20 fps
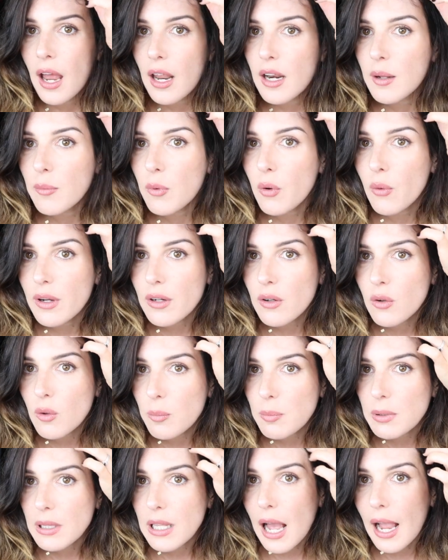And I'm going to
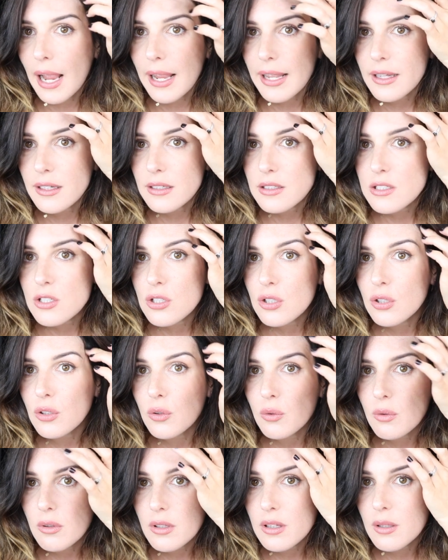apply it
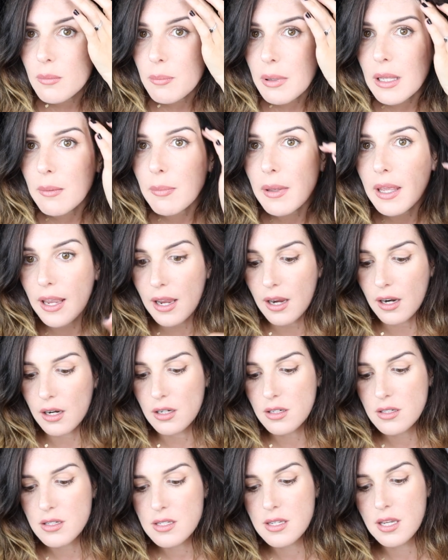to the baby
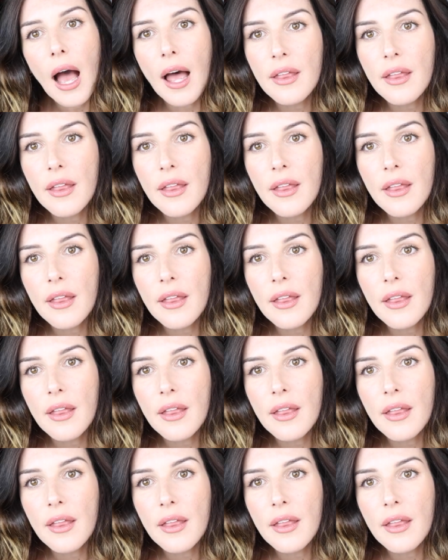hairs.